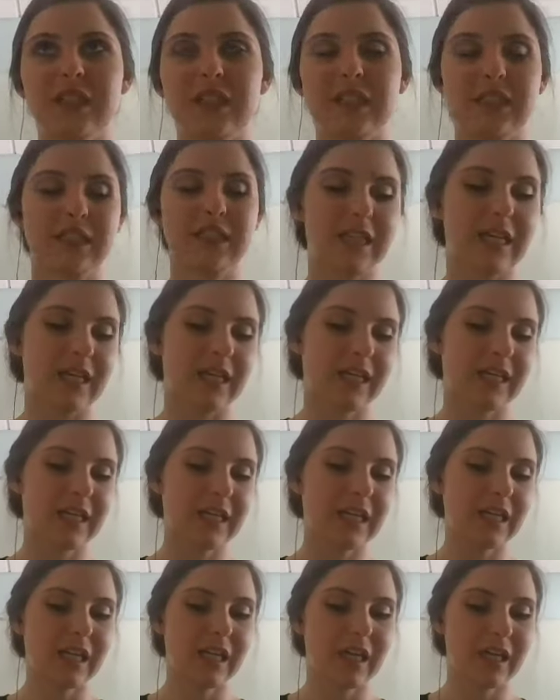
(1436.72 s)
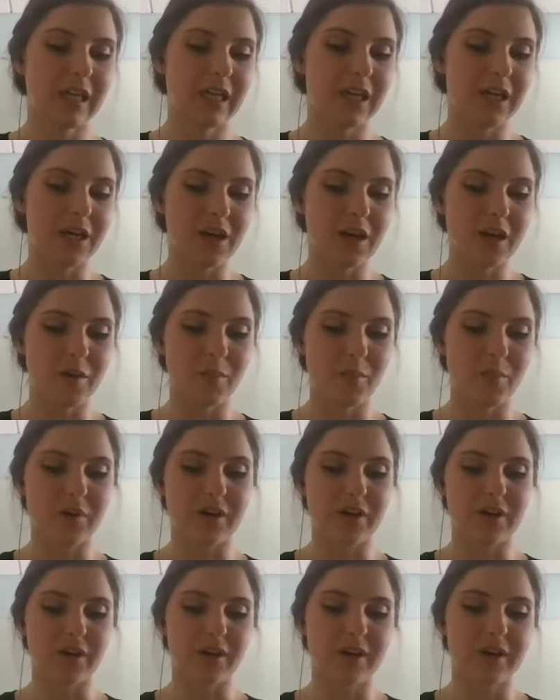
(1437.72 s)
like getting a
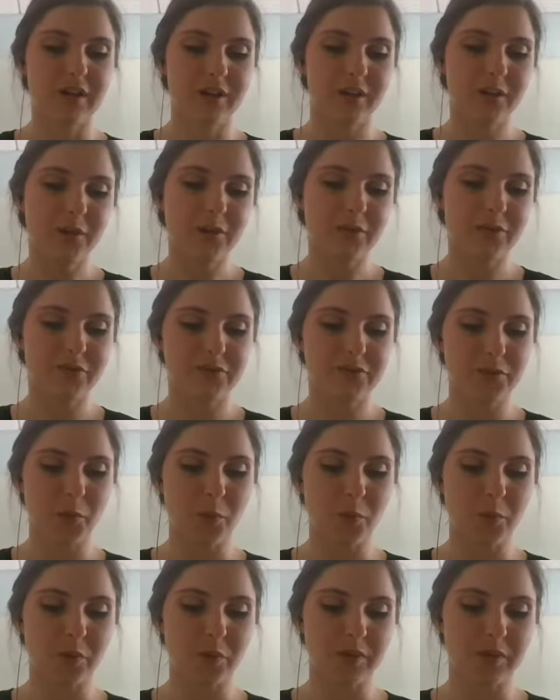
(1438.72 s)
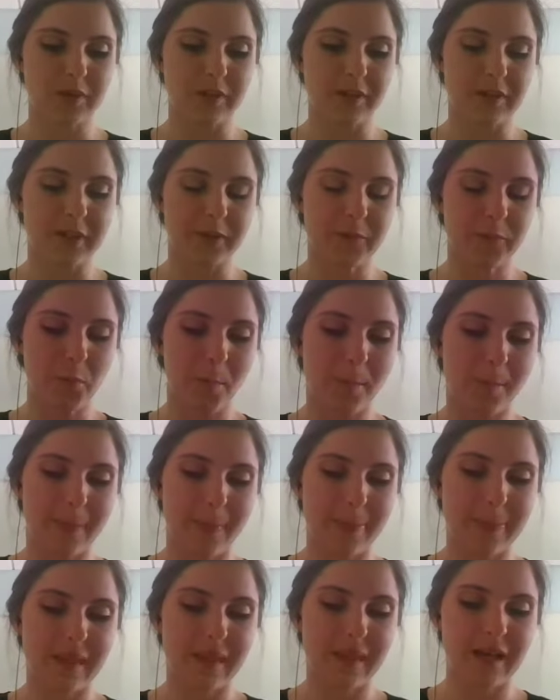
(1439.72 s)
number for
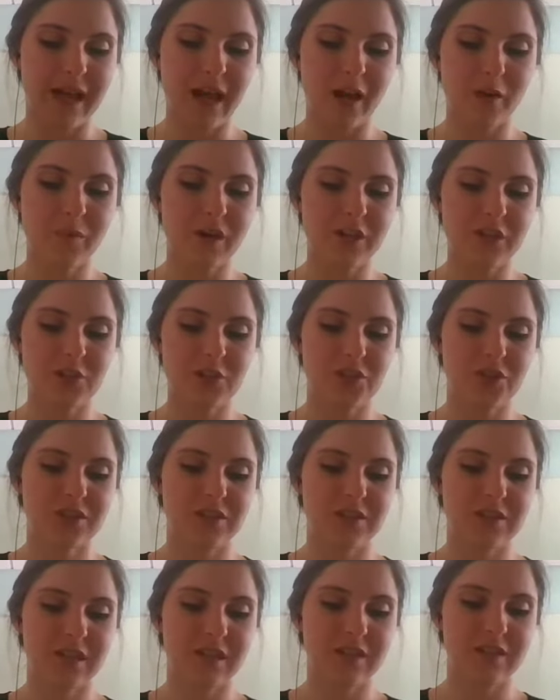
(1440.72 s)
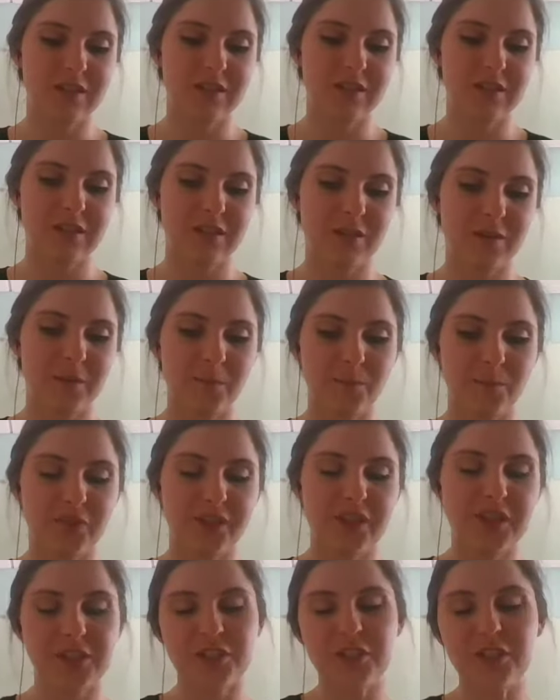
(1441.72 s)
how much does
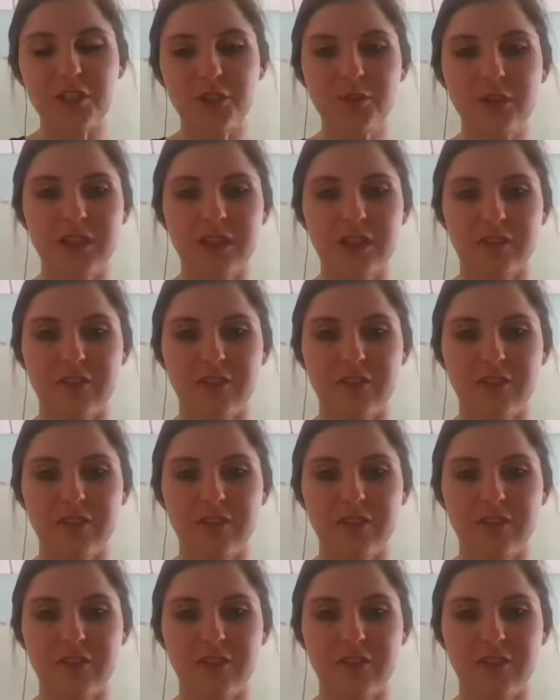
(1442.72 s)
this unit of